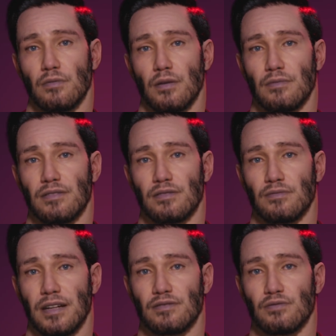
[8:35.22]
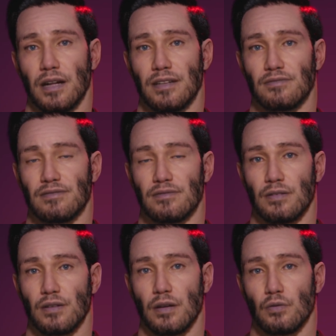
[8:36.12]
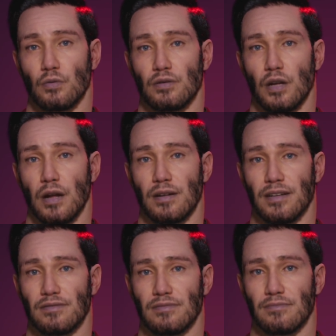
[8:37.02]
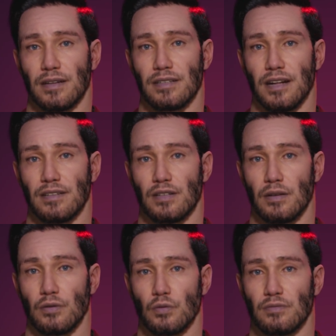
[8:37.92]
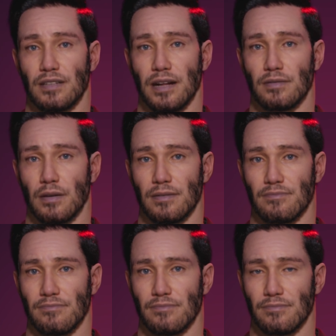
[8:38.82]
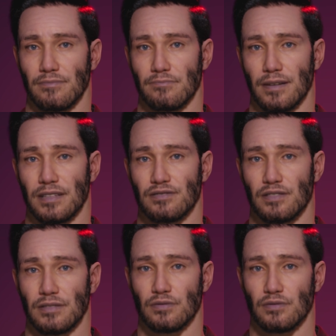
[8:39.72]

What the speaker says: way with your best friends, another with colleagues, and yet another with family. These shifts